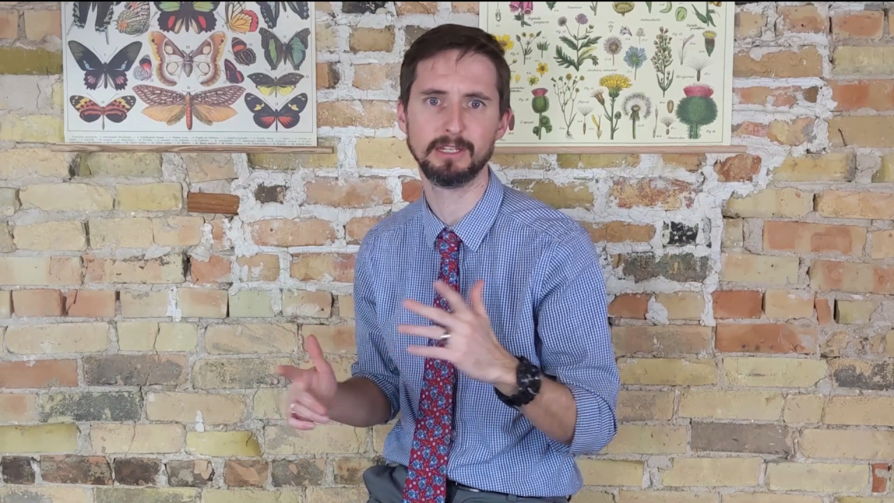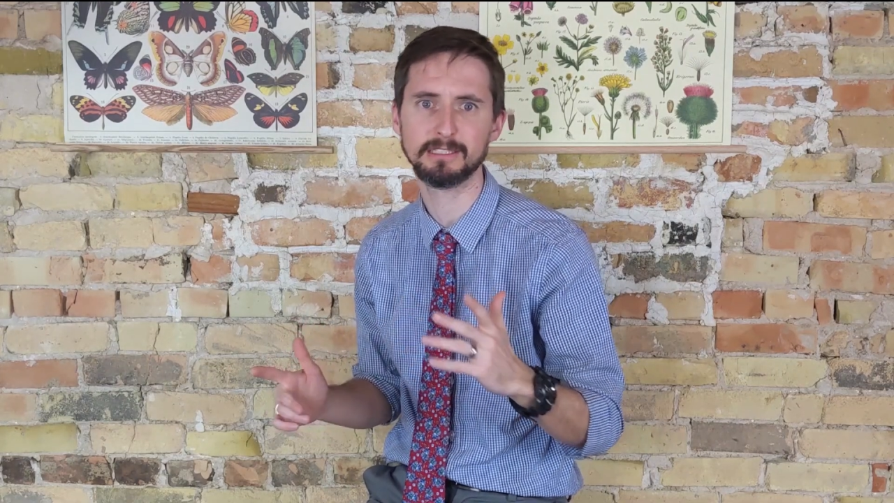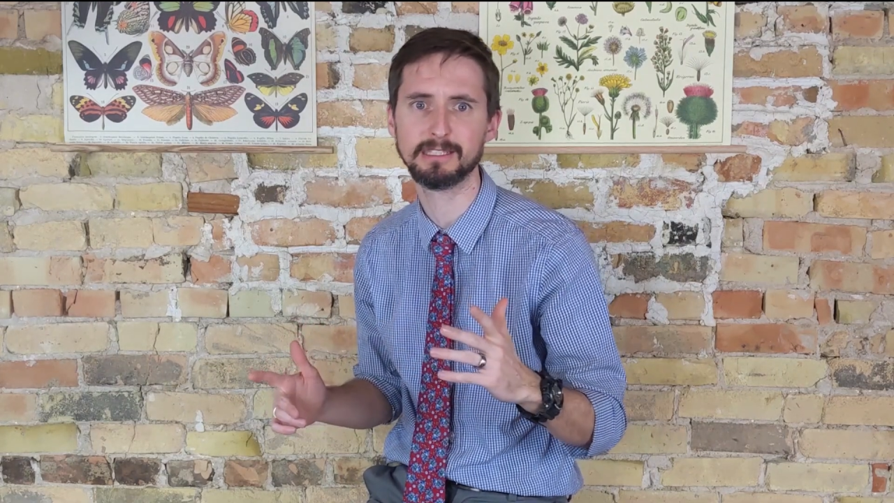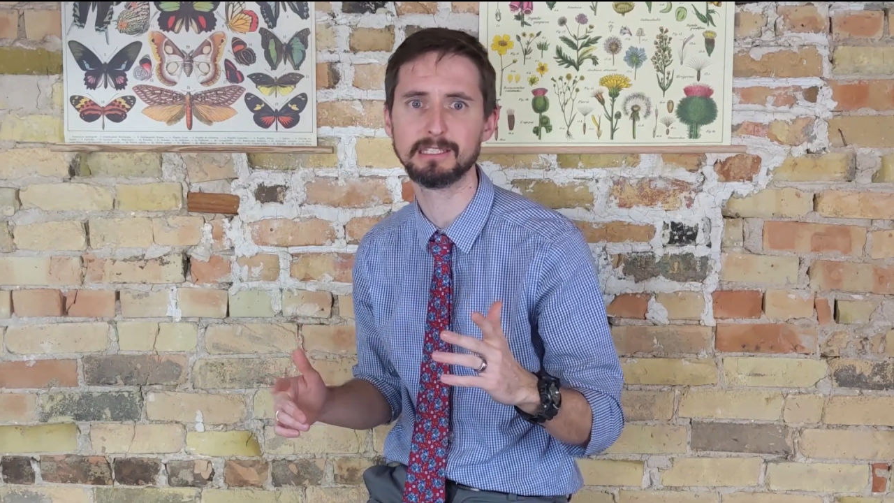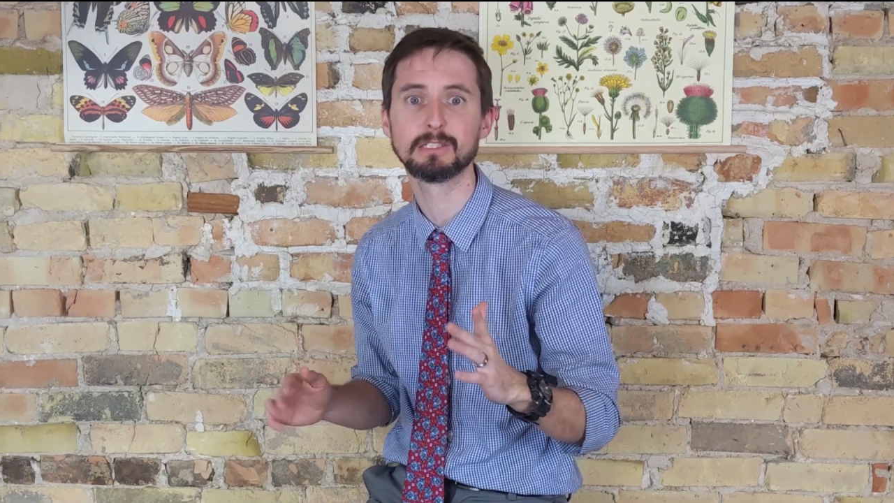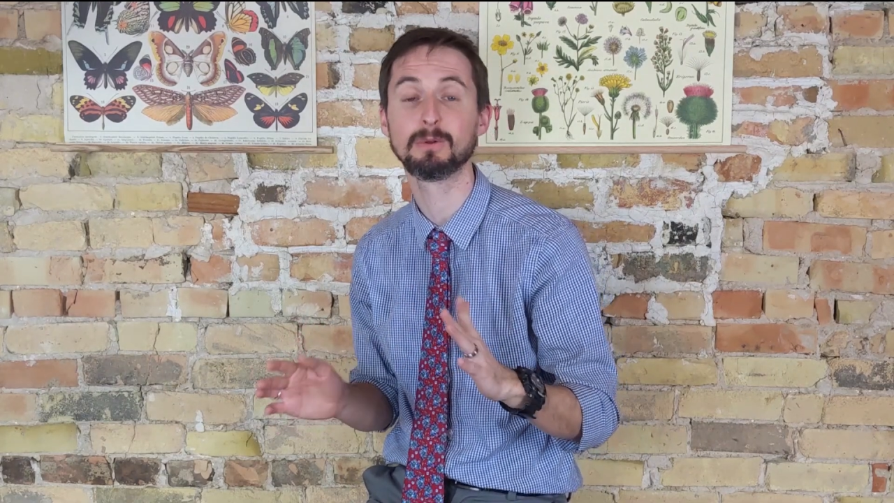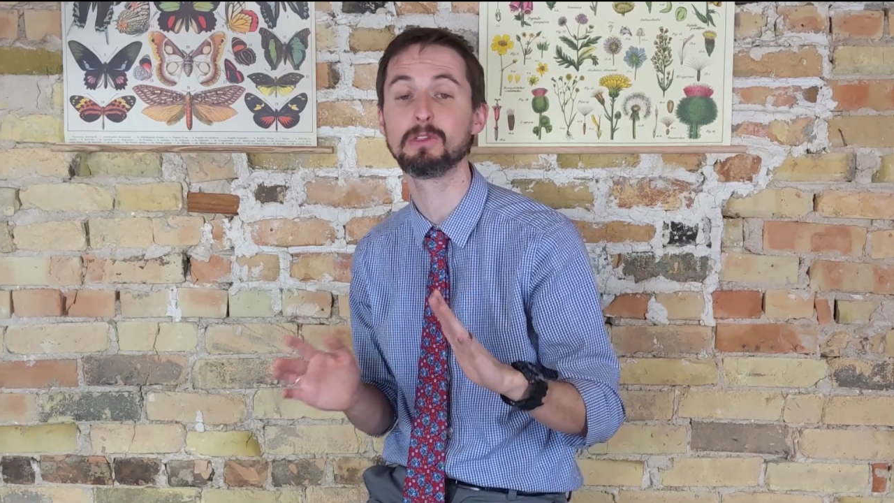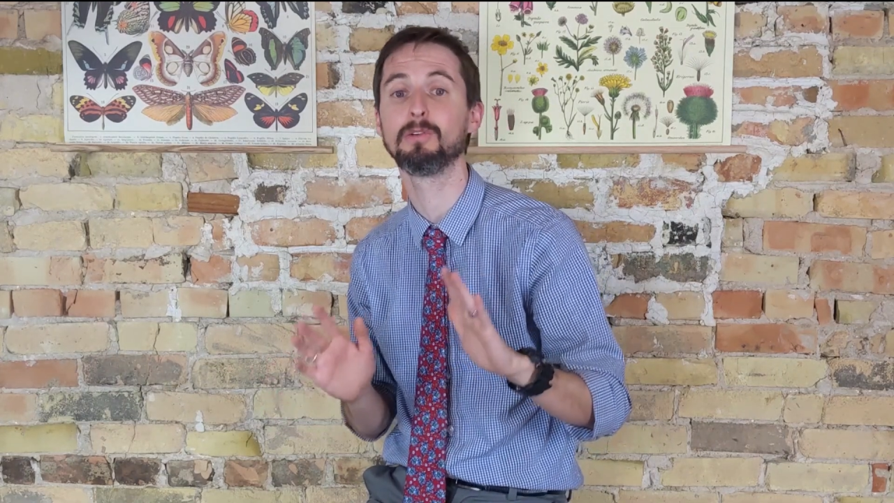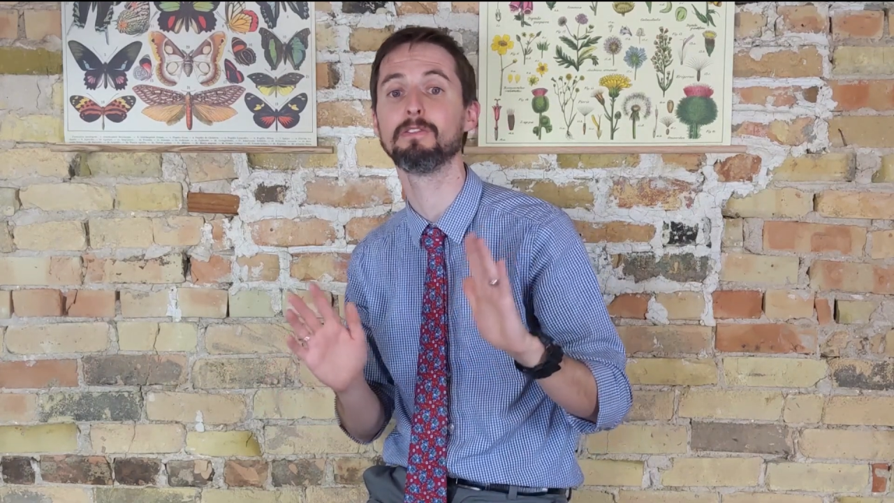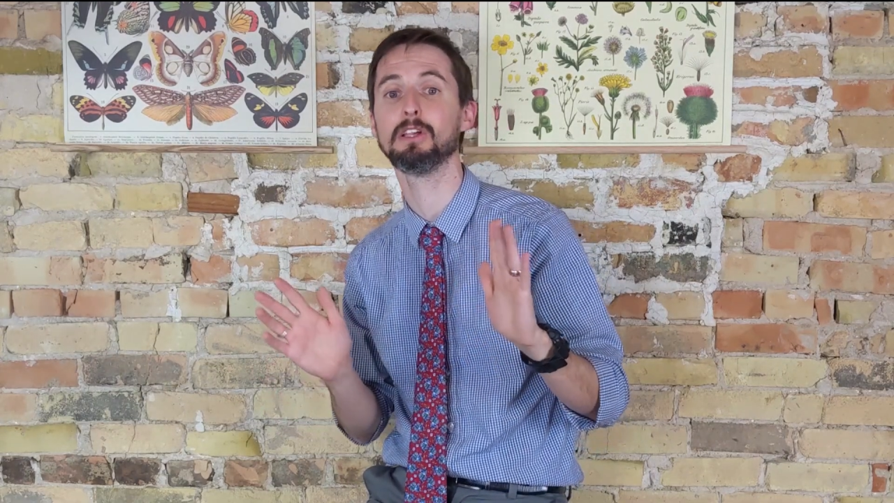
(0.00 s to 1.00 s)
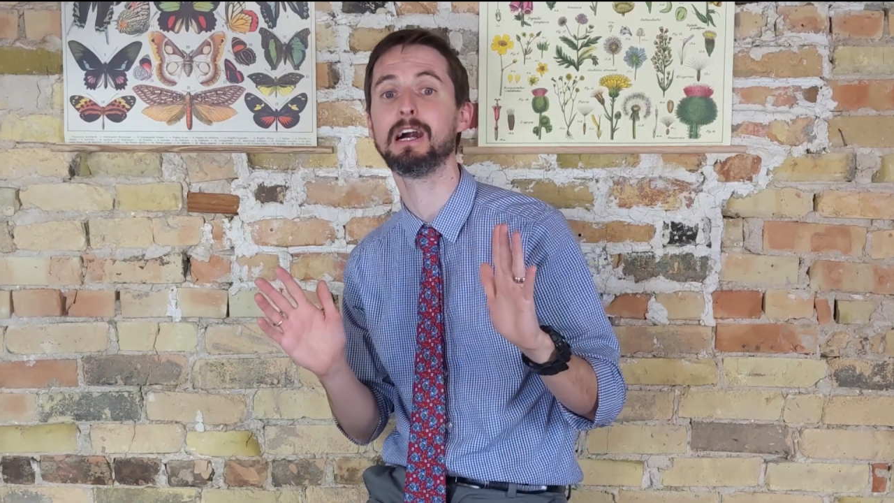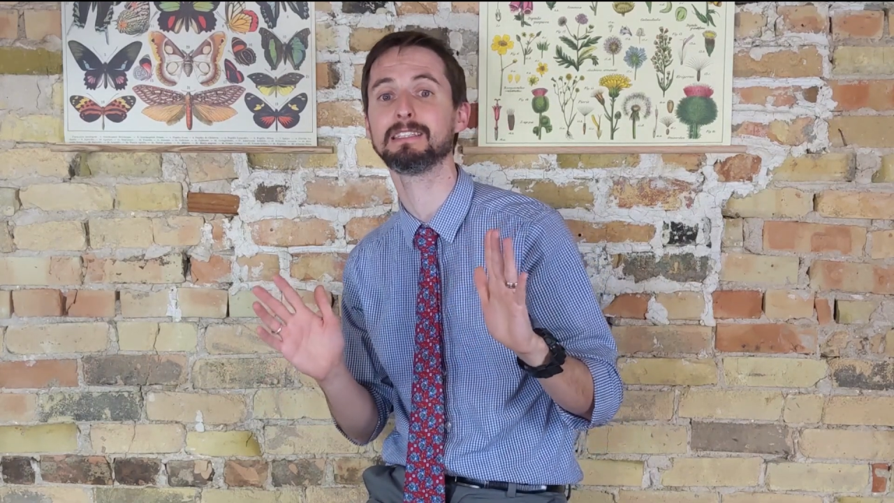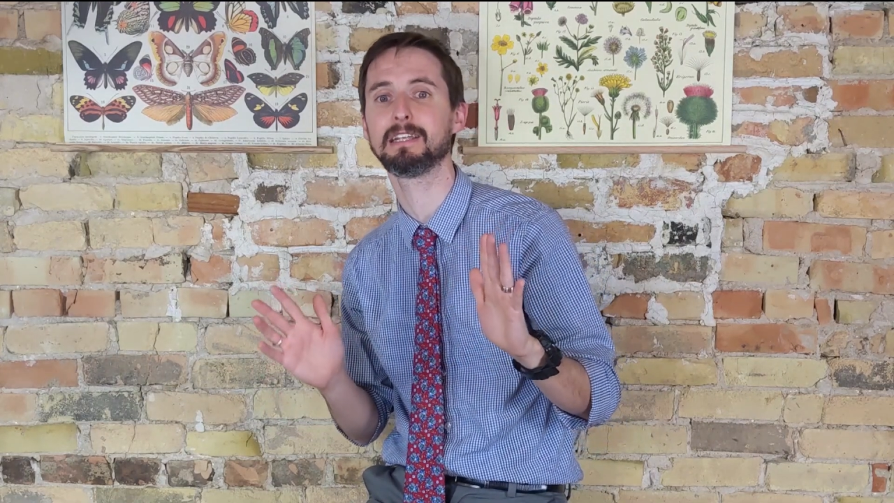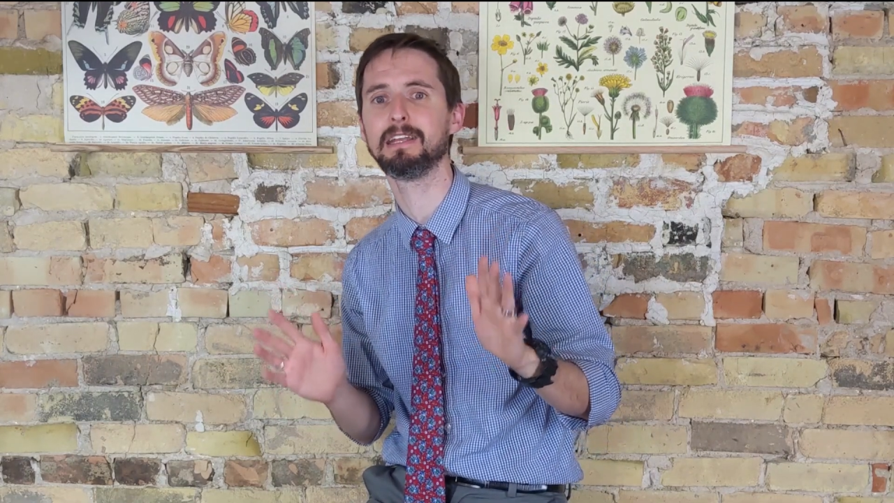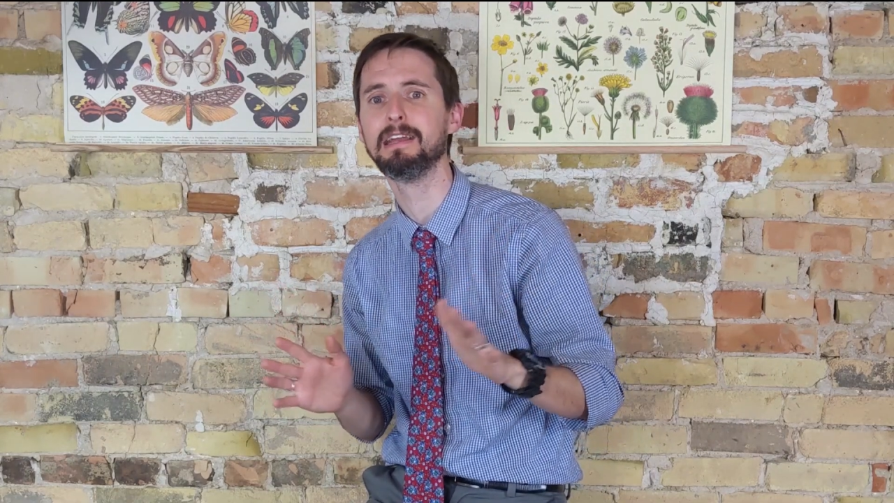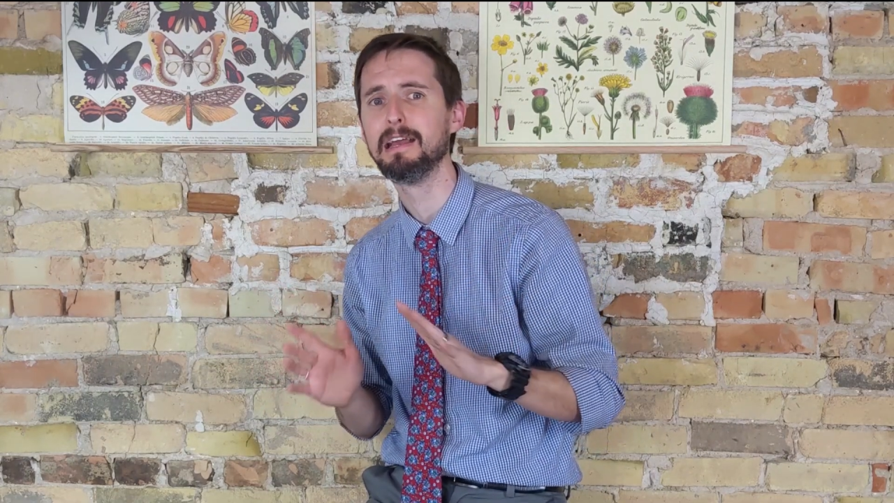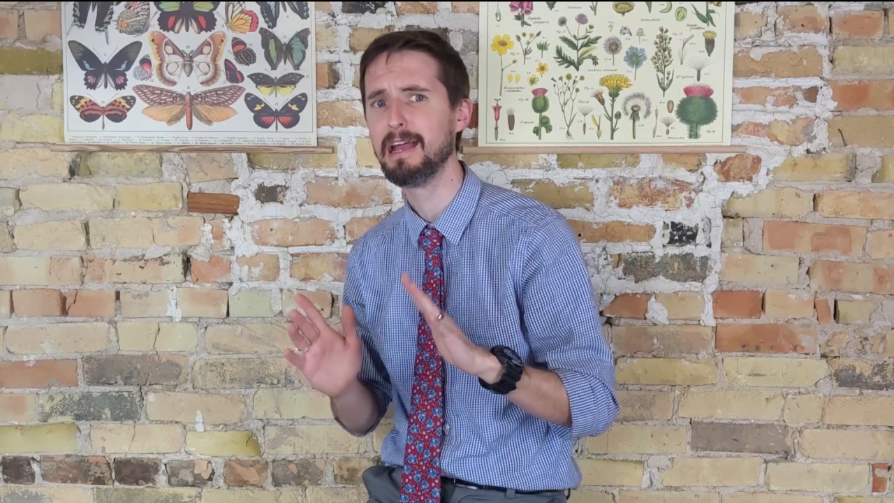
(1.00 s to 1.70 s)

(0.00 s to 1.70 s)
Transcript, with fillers: distance with known velocity,